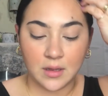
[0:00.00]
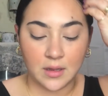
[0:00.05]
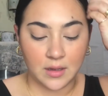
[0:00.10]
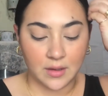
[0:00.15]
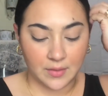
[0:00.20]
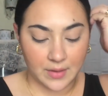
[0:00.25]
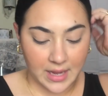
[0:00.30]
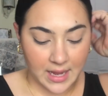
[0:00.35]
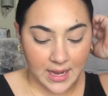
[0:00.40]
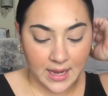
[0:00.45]

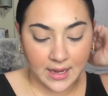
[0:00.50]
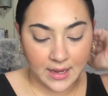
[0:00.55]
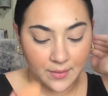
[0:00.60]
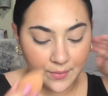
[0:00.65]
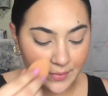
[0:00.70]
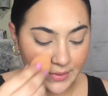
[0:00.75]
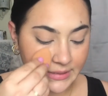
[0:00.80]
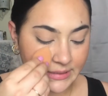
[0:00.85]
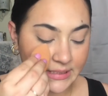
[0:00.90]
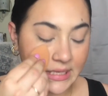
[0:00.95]
Okay,
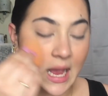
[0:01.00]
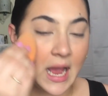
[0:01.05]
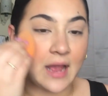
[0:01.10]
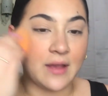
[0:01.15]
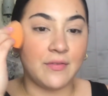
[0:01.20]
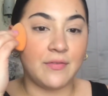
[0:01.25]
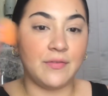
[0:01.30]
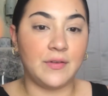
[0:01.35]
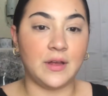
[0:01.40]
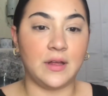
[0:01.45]
once I
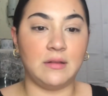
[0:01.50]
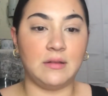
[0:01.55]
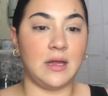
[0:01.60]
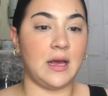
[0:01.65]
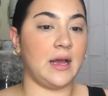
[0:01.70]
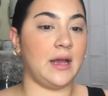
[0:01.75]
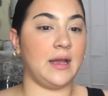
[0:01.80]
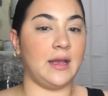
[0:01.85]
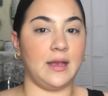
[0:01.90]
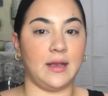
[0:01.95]
feel
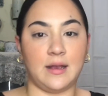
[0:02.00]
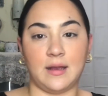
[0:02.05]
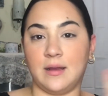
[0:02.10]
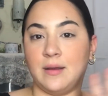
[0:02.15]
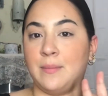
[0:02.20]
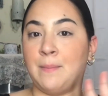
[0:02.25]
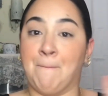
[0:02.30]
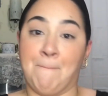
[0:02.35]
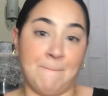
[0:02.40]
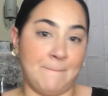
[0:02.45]
like
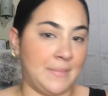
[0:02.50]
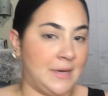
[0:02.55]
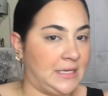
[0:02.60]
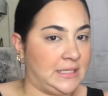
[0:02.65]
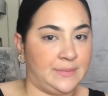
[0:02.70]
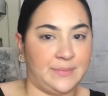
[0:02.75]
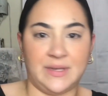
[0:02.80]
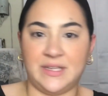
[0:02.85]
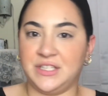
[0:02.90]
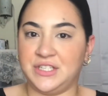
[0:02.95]
my
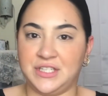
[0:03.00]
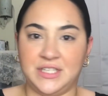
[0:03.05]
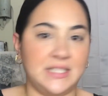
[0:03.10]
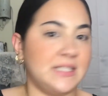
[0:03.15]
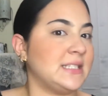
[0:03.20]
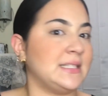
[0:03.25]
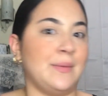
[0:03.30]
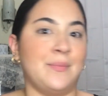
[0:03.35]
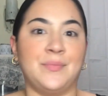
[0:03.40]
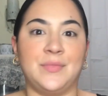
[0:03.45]
sponge did
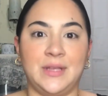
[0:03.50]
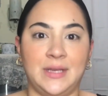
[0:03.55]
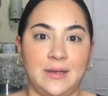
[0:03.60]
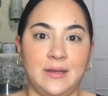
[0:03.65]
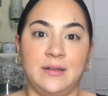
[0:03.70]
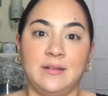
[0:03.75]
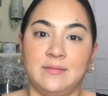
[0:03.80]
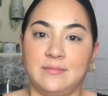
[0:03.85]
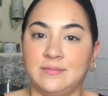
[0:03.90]
something,